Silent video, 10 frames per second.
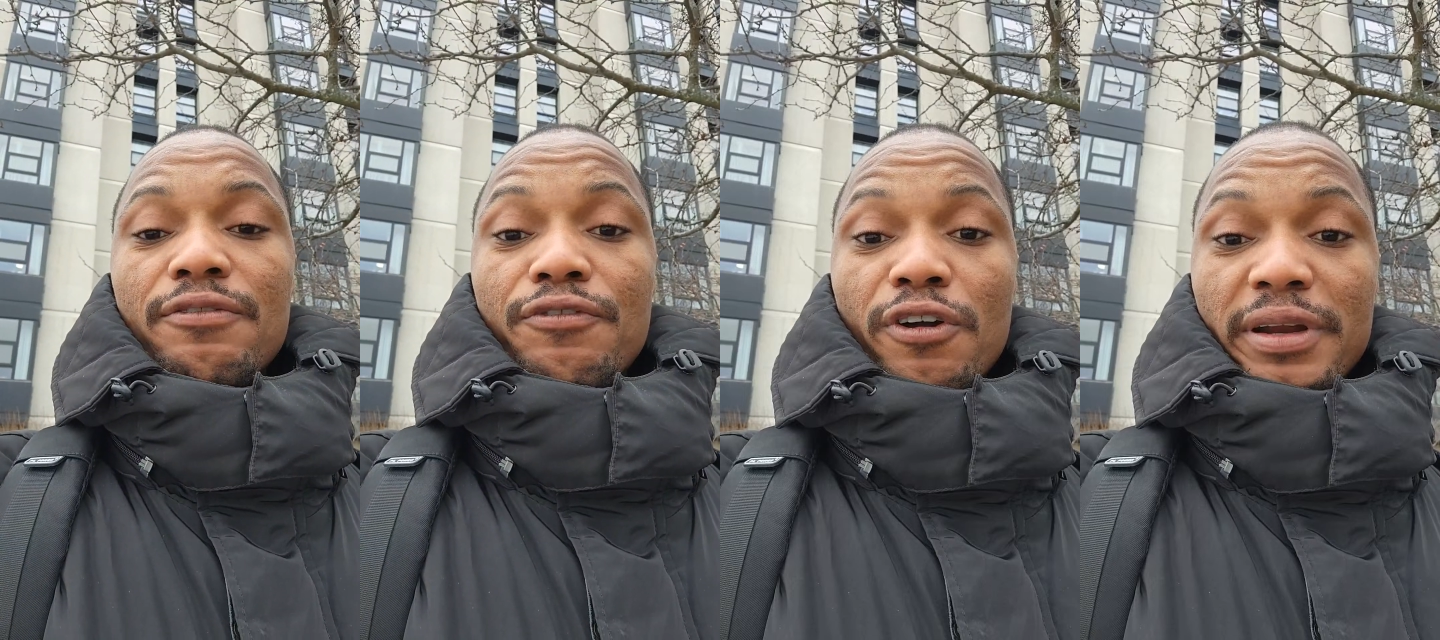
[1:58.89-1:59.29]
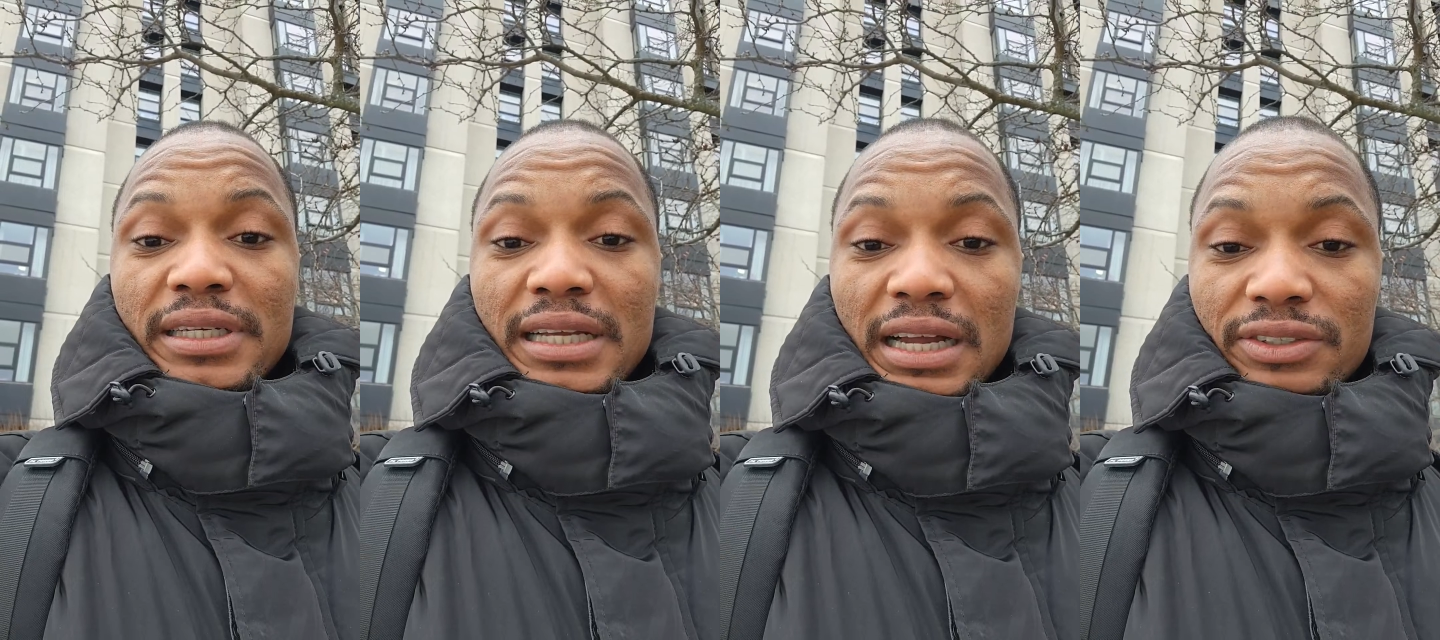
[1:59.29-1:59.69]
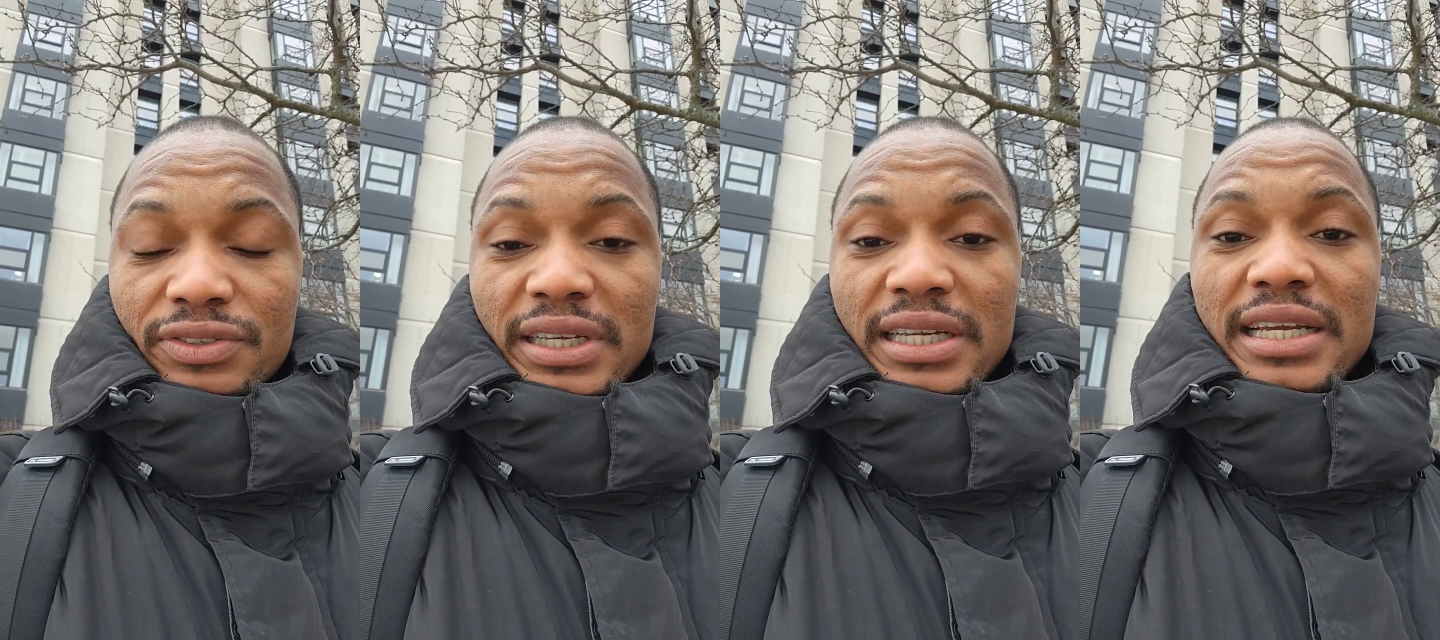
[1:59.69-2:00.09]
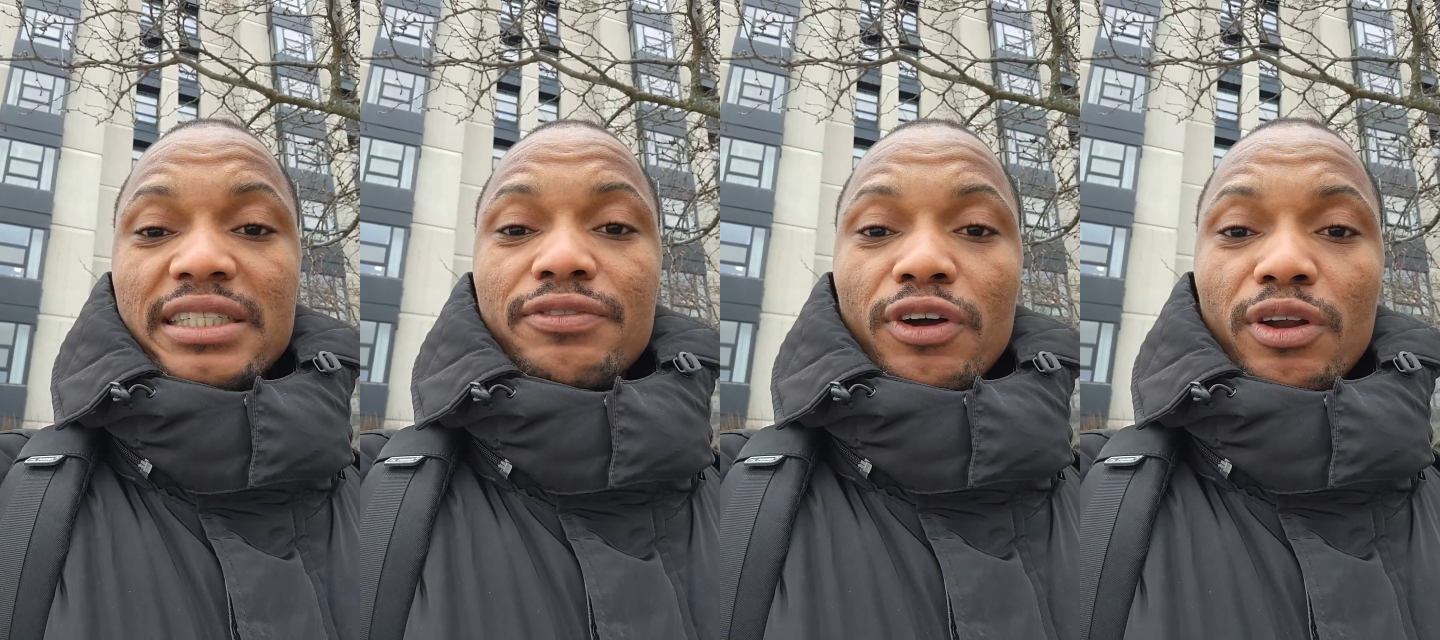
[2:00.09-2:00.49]
foreign country, any
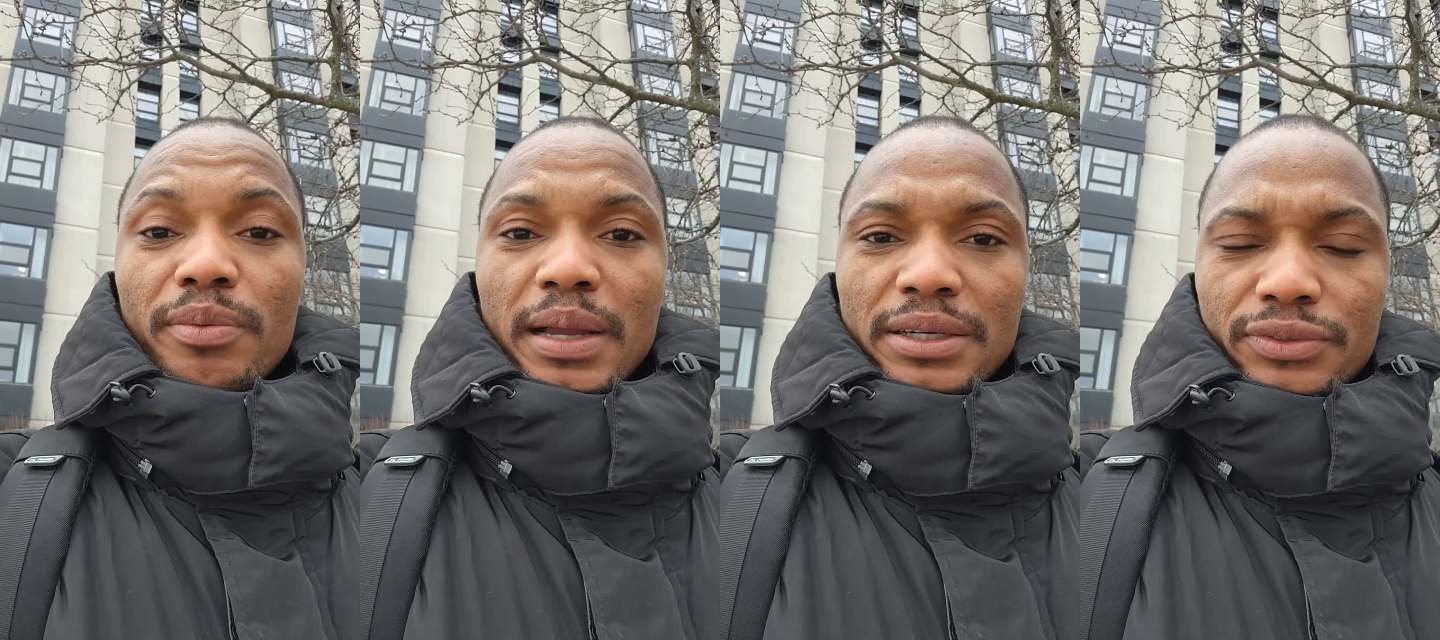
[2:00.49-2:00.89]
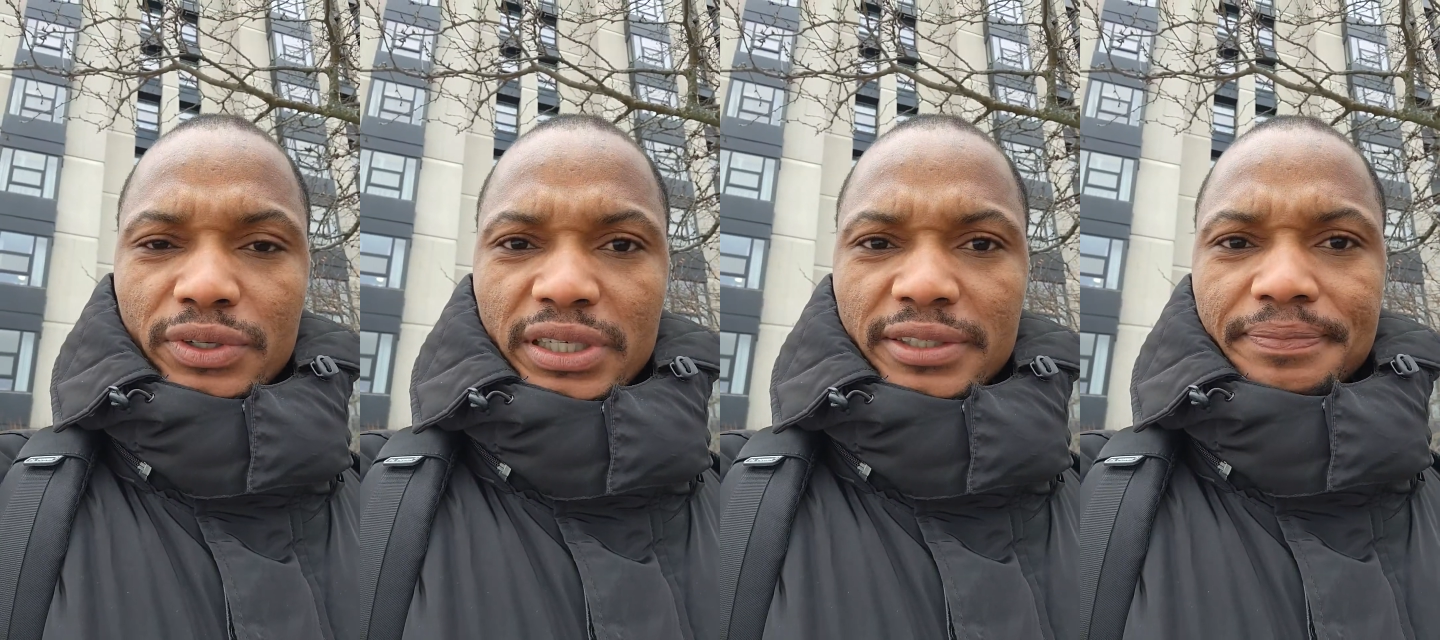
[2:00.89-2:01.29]
developed country,